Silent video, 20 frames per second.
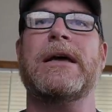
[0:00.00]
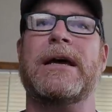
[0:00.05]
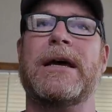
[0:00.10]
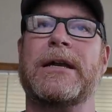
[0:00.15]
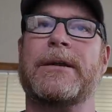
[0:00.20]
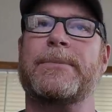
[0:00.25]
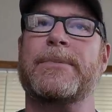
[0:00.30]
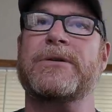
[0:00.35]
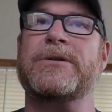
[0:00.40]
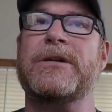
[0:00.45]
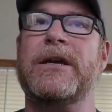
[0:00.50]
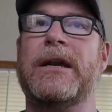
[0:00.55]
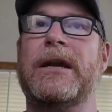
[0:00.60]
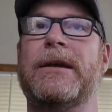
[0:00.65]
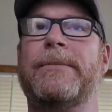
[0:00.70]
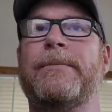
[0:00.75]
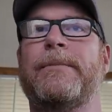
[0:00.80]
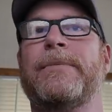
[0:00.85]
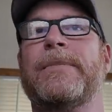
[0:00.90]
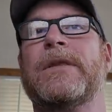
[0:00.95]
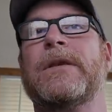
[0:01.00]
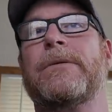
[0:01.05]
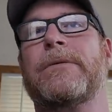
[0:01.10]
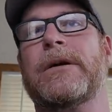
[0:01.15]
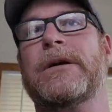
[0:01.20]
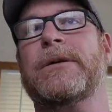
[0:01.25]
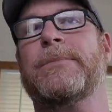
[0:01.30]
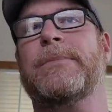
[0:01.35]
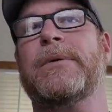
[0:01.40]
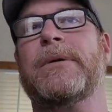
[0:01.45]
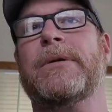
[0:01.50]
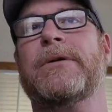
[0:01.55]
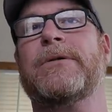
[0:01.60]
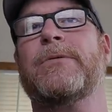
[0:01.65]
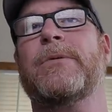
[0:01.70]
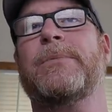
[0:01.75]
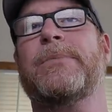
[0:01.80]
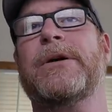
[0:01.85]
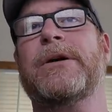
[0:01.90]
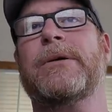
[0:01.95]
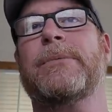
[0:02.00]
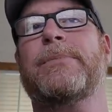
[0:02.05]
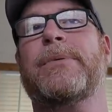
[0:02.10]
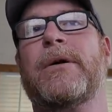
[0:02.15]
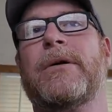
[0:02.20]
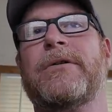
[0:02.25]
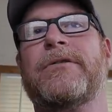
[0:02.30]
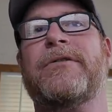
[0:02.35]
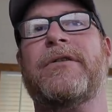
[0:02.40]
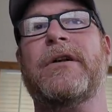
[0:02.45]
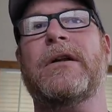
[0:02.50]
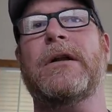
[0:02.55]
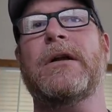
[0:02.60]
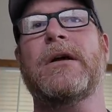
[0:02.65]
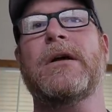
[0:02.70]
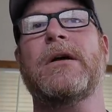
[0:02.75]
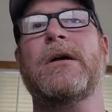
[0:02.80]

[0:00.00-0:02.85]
at the proceeding, the right to appear in person